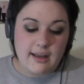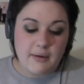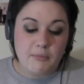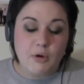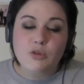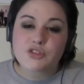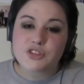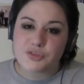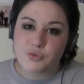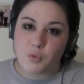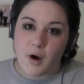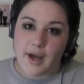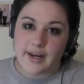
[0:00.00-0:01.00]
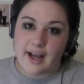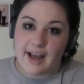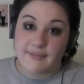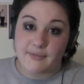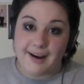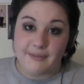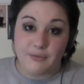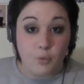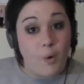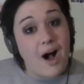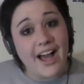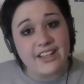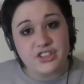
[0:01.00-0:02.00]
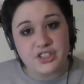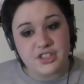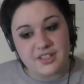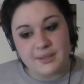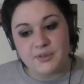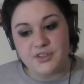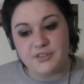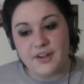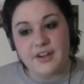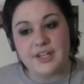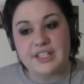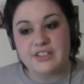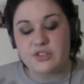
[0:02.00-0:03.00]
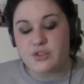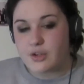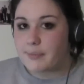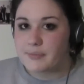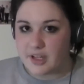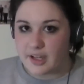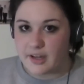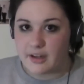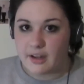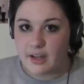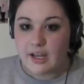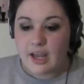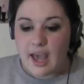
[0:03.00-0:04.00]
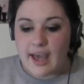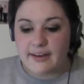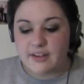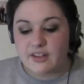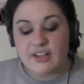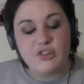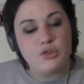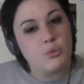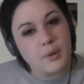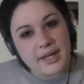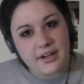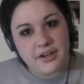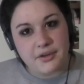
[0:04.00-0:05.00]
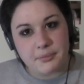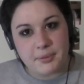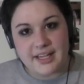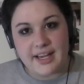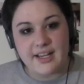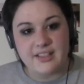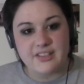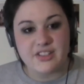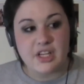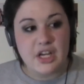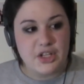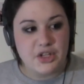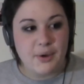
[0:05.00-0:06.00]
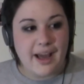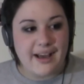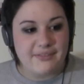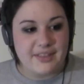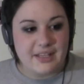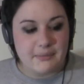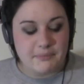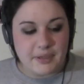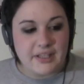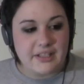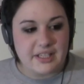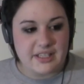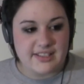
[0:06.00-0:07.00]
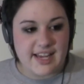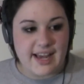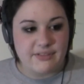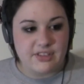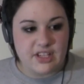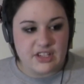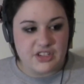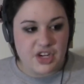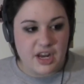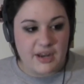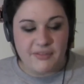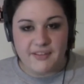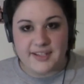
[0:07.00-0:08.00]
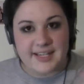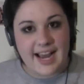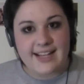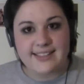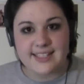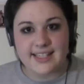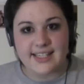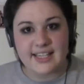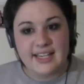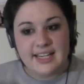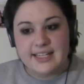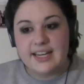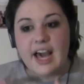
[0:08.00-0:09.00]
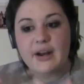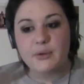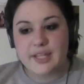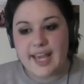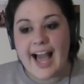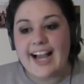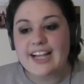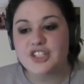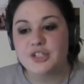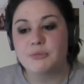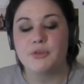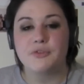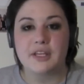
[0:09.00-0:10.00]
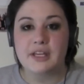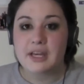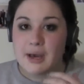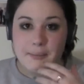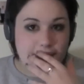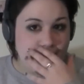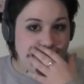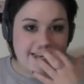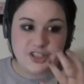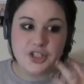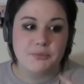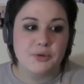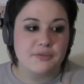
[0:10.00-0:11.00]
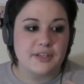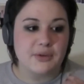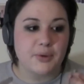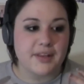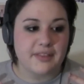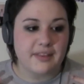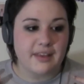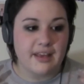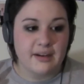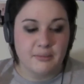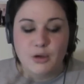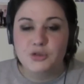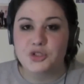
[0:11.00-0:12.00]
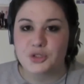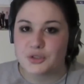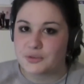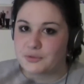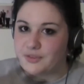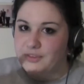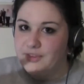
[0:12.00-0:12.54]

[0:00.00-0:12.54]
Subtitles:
most of what I've watched seems very scripted. And it's weird because you have the ability to have such a fantastic, not only action movie, but action movie with an emotional